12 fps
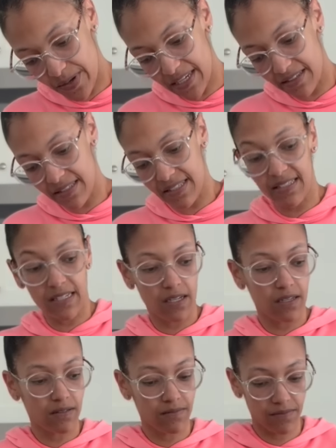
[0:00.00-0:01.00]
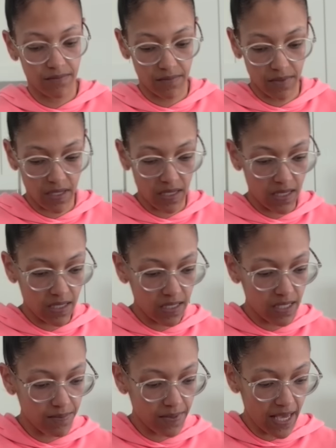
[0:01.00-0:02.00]
I can still
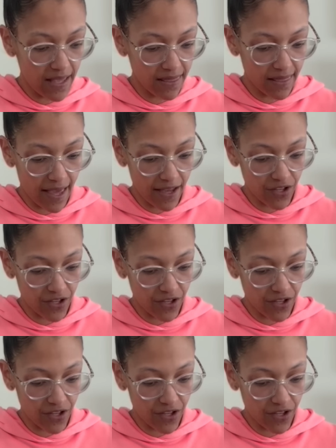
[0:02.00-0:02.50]
keep getting that